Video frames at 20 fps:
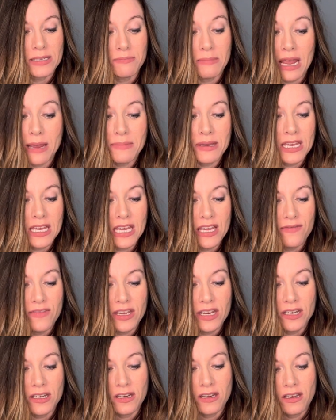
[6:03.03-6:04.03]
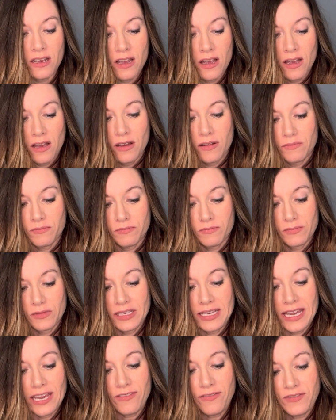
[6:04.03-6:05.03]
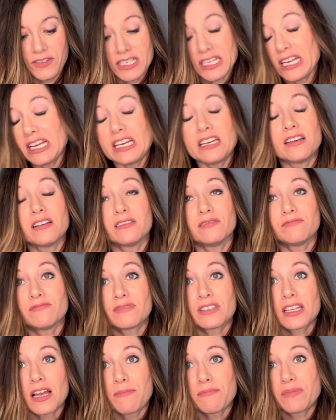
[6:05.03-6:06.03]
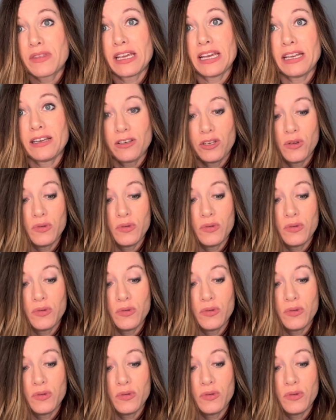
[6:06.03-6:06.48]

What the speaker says: maybe even gifting something,